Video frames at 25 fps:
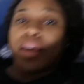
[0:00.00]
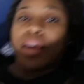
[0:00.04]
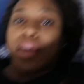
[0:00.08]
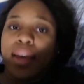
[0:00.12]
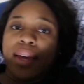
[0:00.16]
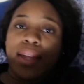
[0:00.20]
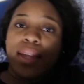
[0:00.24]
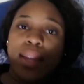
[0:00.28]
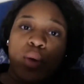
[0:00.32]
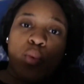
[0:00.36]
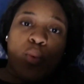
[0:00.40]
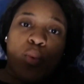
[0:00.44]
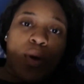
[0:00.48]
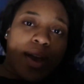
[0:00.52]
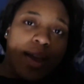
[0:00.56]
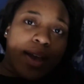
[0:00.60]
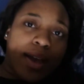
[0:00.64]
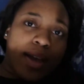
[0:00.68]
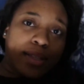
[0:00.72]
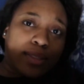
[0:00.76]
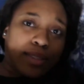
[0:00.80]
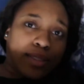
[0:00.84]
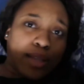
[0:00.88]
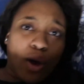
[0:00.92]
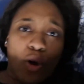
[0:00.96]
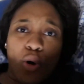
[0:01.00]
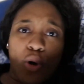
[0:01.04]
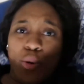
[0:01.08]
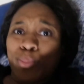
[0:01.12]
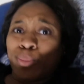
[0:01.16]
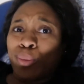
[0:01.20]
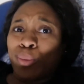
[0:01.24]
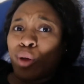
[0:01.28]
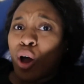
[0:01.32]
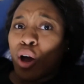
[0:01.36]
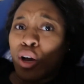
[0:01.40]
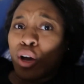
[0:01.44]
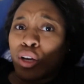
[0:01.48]
Anyways, I hope
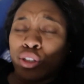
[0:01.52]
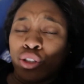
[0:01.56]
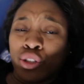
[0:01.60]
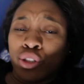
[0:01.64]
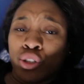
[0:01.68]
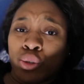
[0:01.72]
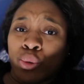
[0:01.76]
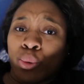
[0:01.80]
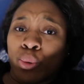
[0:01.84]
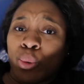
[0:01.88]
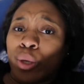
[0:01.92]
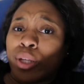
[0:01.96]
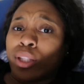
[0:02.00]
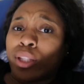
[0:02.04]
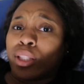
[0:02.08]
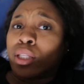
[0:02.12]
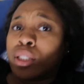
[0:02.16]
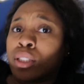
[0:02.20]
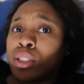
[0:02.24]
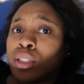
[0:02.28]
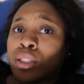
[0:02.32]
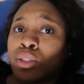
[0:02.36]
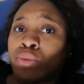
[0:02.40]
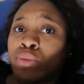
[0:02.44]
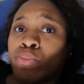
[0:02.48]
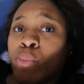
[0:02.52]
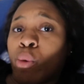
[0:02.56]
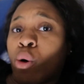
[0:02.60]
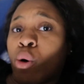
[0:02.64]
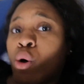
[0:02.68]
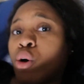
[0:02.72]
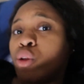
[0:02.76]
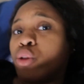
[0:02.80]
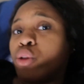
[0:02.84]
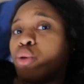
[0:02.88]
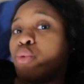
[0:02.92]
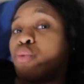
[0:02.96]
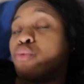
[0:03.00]
y'all enjoyed this
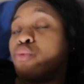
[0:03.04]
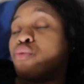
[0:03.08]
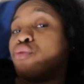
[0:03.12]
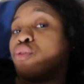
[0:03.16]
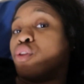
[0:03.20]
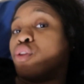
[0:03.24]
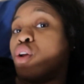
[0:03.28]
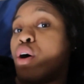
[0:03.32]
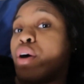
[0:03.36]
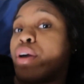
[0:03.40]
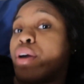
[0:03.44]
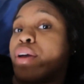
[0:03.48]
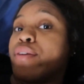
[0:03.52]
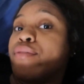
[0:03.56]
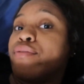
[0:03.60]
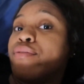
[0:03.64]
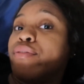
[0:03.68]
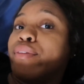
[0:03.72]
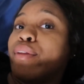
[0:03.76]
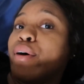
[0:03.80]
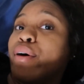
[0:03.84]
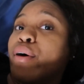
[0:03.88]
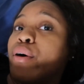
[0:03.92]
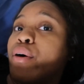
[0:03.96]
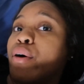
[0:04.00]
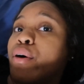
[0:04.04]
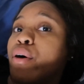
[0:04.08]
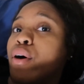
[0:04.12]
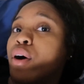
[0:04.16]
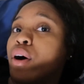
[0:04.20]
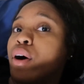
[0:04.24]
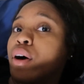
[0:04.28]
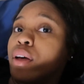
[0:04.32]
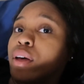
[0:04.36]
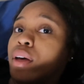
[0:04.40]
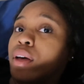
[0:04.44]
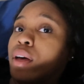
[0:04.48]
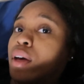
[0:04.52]
small little vloggy
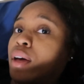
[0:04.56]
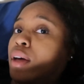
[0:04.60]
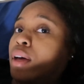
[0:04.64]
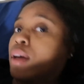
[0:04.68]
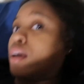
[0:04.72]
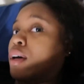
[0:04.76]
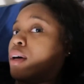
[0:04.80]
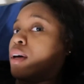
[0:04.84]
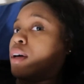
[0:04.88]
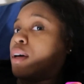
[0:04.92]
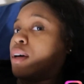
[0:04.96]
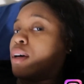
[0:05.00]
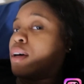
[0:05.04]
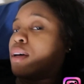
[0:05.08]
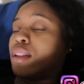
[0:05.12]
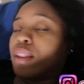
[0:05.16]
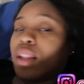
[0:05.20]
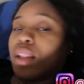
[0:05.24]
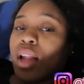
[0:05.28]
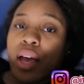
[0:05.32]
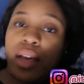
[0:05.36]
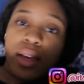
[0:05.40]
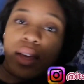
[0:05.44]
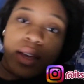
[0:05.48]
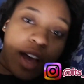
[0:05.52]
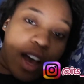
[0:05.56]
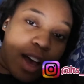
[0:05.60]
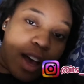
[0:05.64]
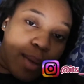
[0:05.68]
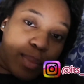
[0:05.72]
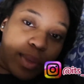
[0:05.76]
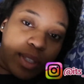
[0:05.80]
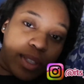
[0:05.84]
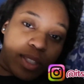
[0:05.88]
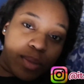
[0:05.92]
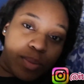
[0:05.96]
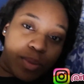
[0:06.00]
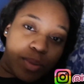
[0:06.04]
vlog. Like,
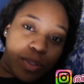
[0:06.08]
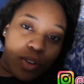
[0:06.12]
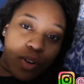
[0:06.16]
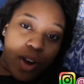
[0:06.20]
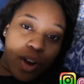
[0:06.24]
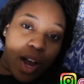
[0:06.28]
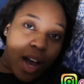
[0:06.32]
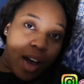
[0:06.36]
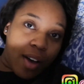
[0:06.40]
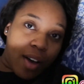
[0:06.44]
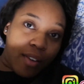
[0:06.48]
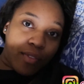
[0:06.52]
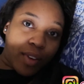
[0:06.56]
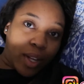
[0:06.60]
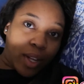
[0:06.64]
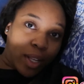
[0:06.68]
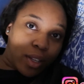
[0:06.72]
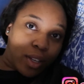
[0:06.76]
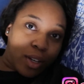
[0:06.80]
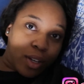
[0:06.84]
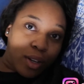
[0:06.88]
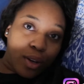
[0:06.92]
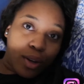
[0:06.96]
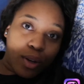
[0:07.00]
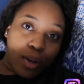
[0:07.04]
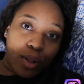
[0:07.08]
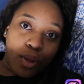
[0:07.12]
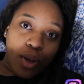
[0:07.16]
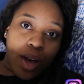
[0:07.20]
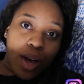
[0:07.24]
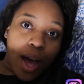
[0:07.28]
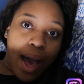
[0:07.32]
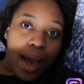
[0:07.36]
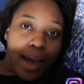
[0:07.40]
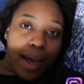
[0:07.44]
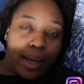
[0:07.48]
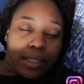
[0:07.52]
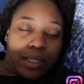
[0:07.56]
comment, subscribe, follow your girl on
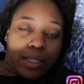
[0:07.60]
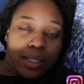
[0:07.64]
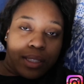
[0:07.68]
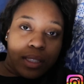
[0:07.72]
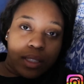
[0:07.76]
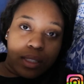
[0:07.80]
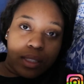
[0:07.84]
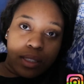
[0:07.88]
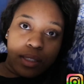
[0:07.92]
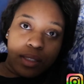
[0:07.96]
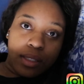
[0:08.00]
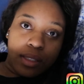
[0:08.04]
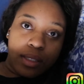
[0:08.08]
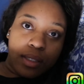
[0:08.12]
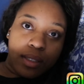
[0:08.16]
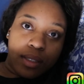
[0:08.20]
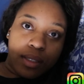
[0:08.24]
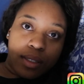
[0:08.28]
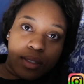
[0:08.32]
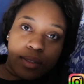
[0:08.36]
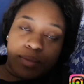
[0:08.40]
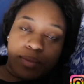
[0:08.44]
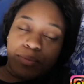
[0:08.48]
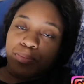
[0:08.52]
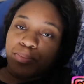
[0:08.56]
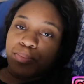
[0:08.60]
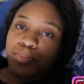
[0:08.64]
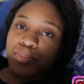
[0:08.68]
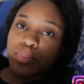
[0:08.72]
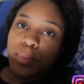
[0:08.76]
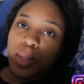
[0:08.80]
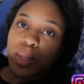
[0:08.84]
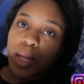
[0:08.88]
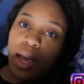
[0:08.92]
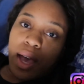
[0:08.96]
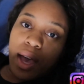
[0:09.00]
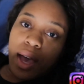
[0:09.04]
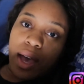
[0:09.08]
I G
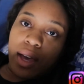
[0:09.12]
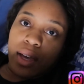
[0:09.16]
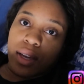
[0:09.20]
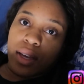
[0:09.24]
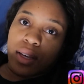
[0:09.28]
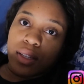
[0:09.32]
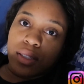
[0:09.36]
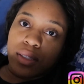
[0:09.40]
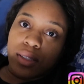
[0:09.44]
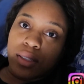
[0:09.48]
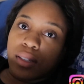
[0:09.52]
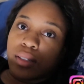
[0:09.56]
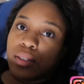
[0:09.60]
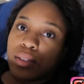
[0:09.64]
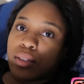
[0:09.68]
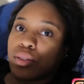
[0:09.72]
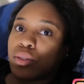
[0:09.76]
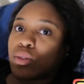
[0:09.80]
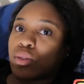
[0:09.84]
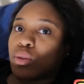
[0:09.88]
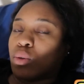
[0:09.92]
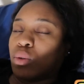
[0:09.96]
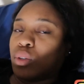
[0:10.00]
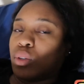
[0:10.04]
at it's underscore